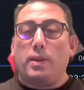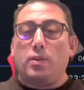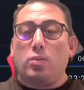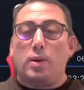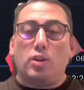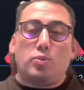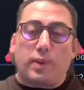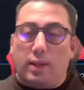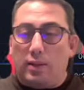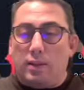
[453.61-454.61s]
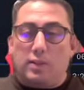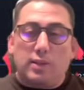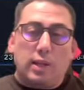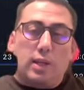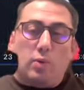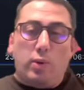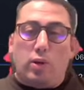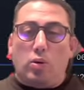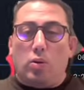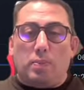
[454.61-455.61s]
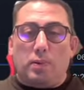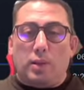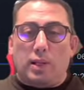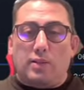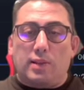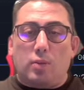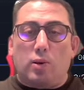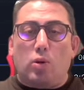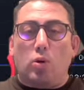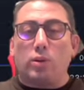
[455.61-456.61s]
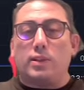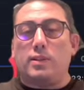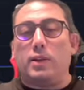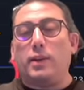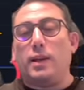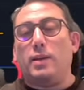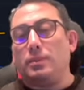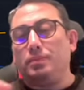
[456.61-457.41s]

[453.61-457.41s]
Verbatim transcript: to bounce back this we uh, let's say we call this area is